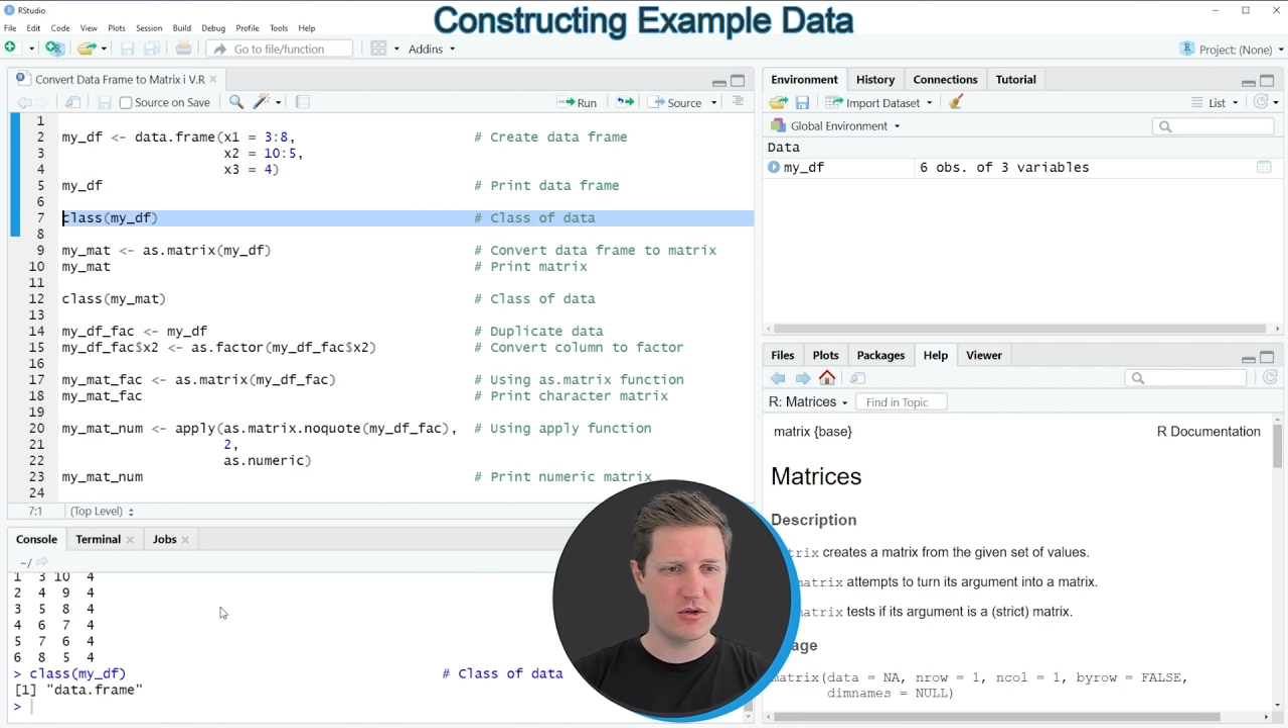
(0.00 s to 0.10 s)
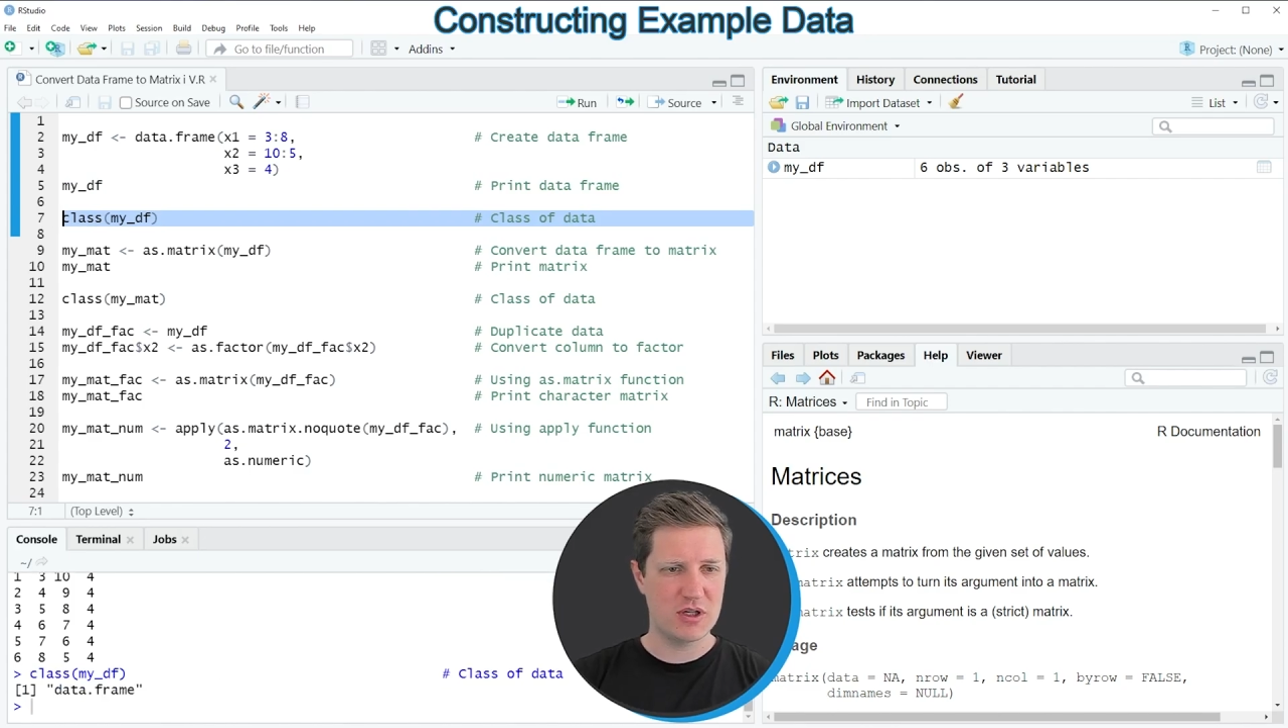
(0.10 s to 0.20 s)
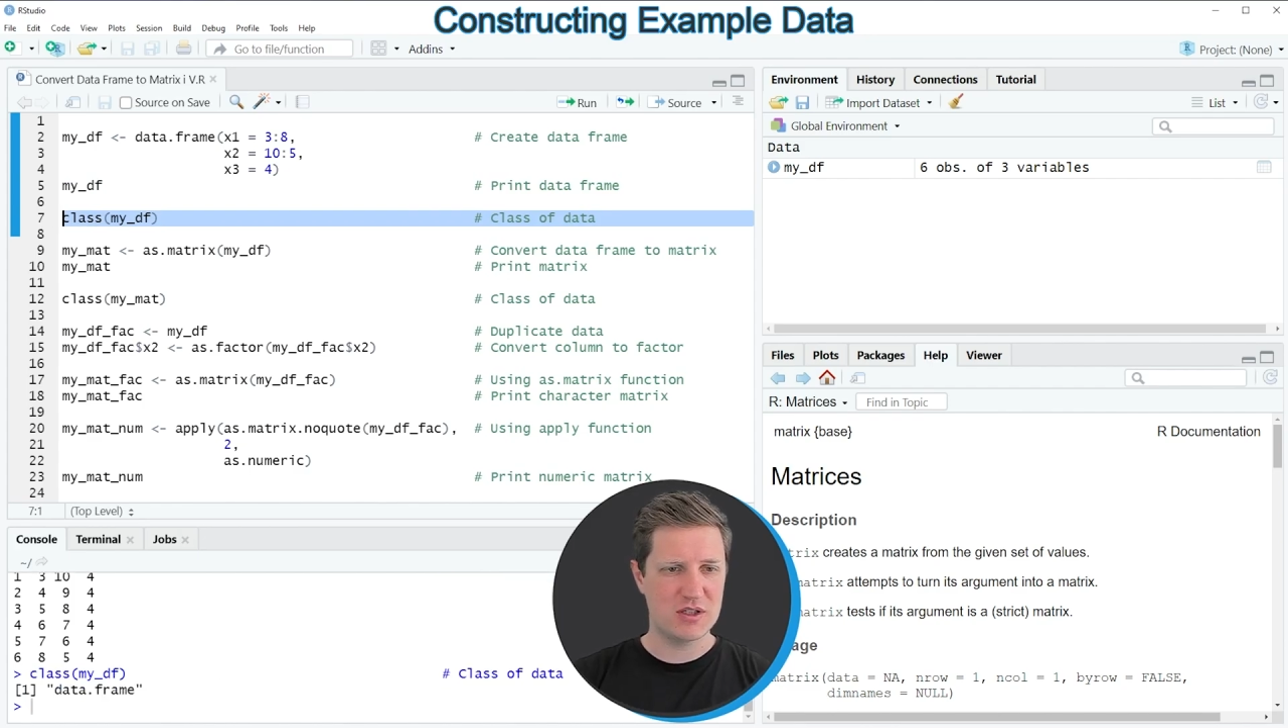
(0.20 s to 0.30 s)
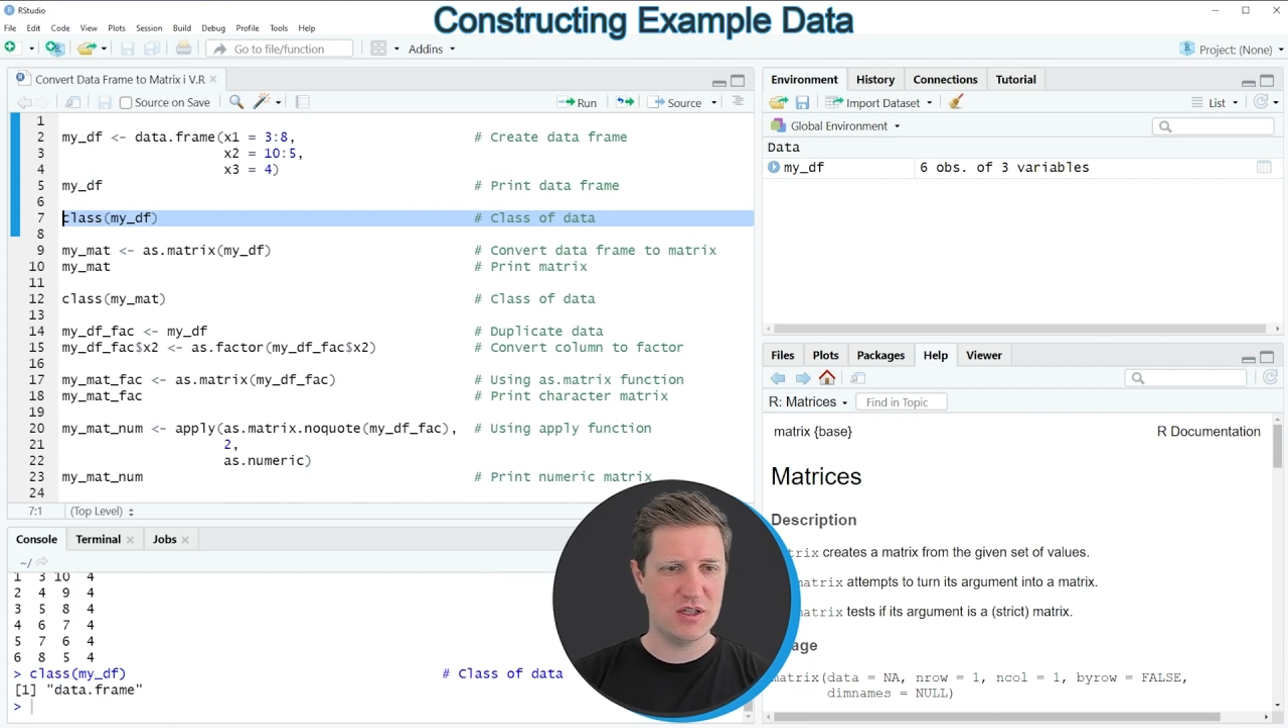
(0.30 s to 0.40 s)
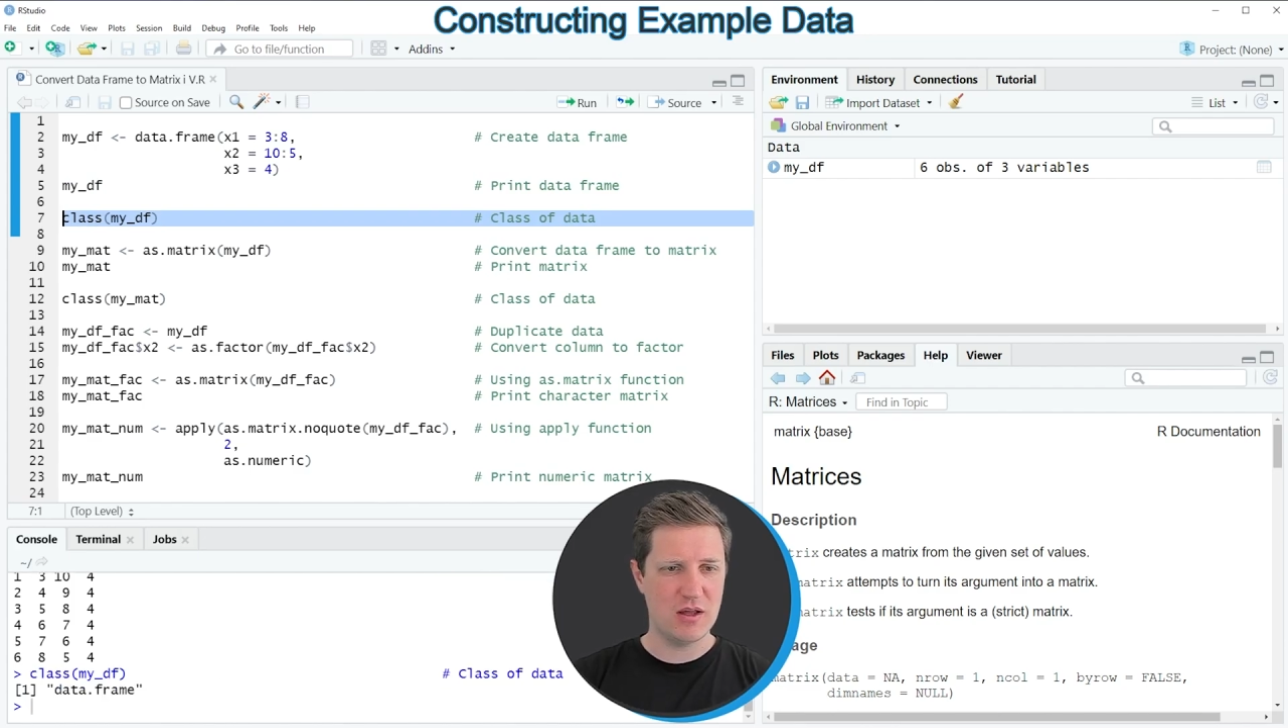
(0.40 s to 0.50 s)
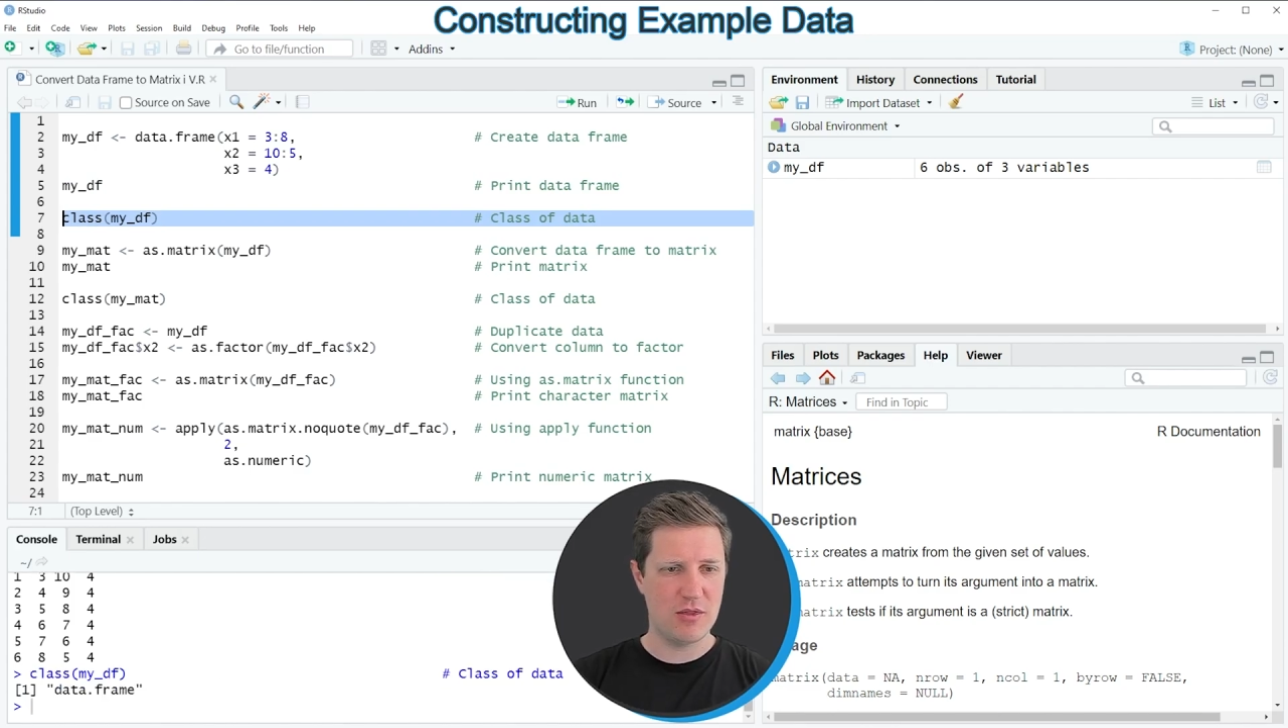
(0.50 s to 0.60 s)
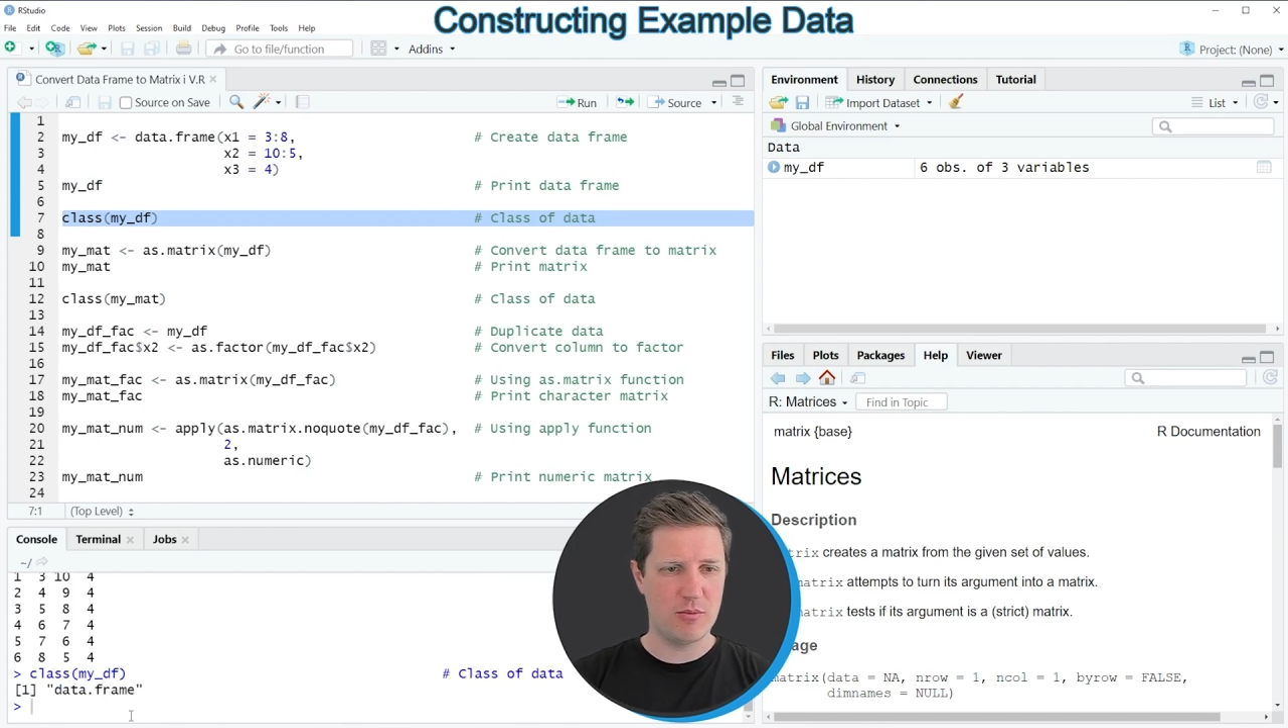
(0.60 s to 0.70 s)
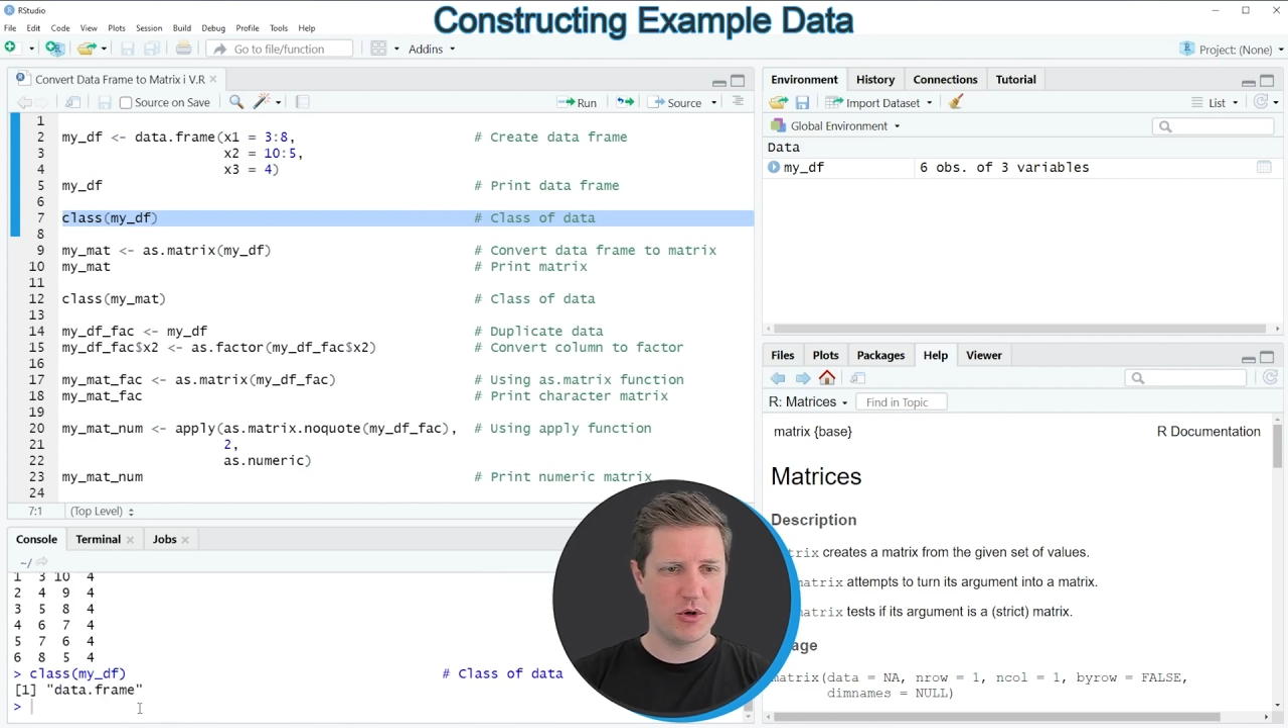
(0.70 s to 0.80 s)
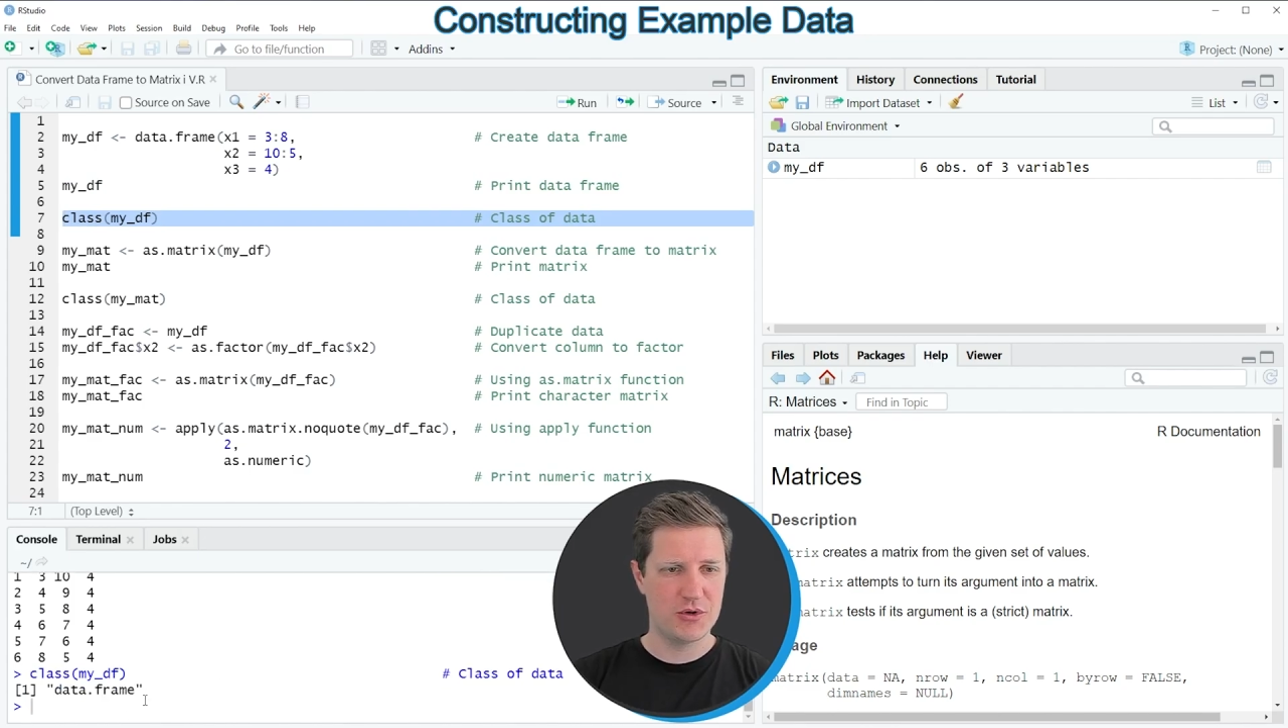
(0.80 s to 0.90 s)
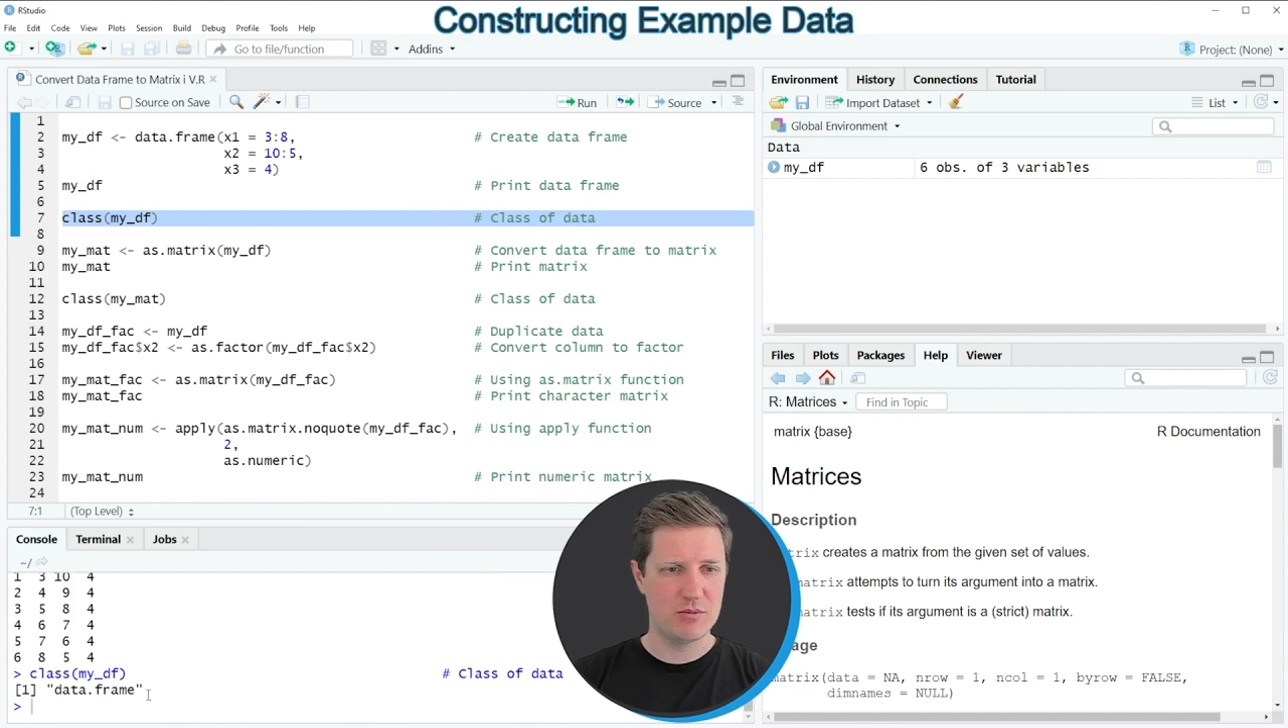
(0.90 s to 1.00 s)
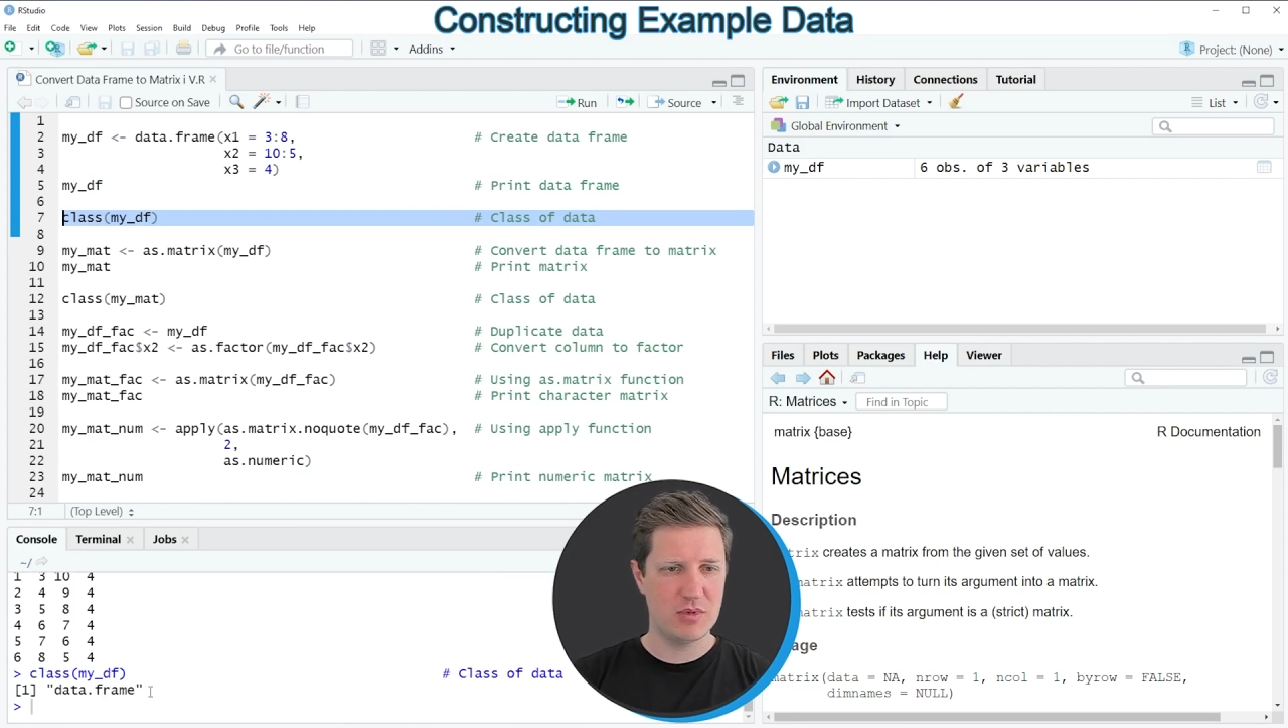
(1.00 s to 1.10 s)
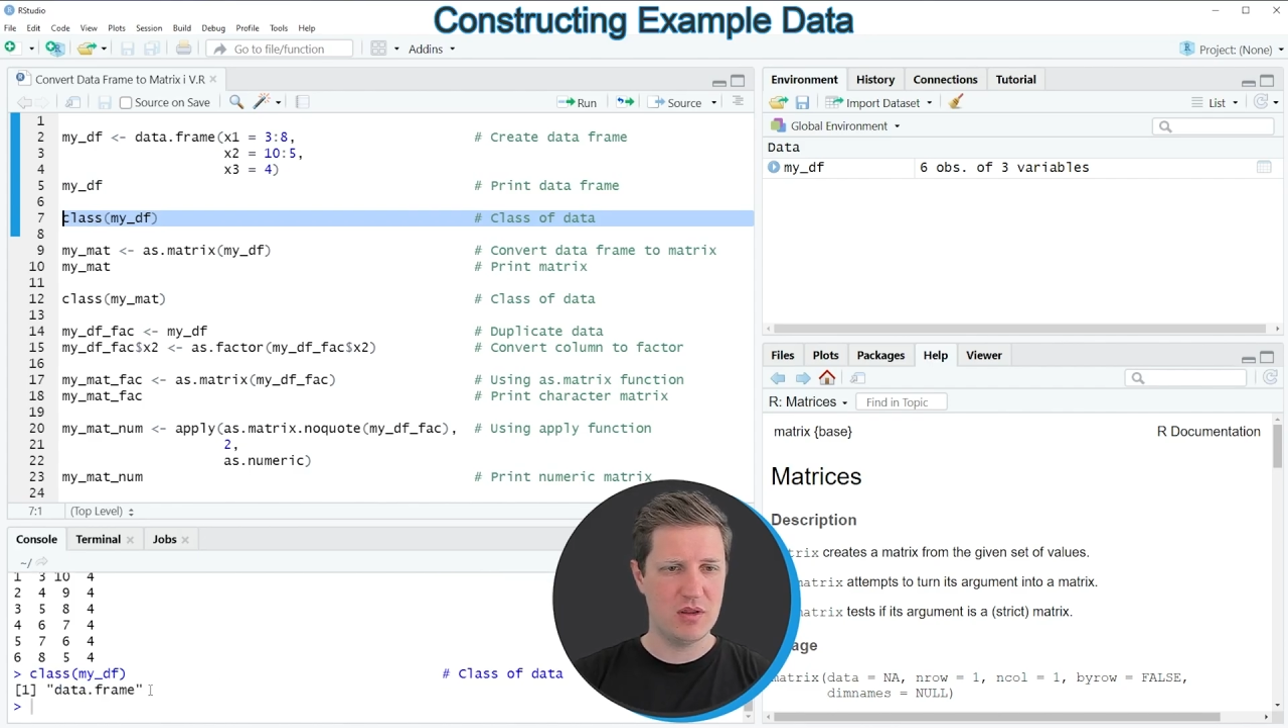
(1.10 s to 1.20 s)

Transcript: you can see at the bottom